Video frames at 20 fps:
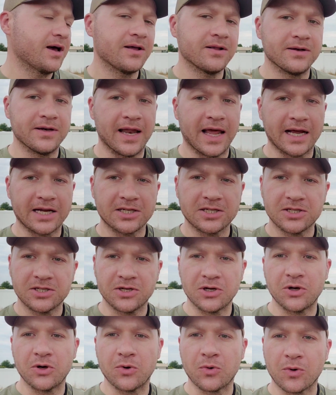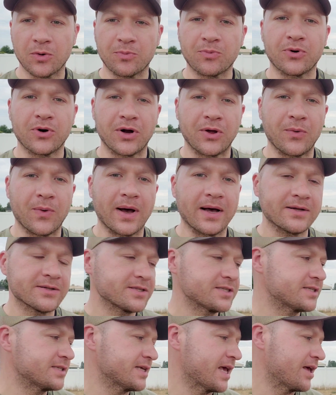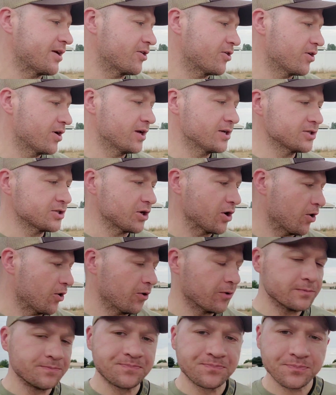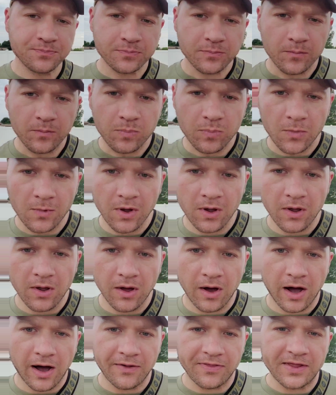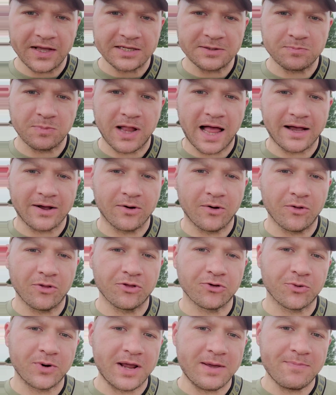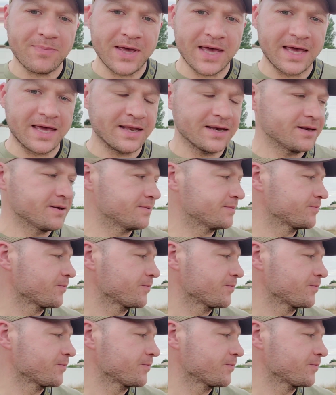next two were pretty well centered. So on this black gold 3 pin,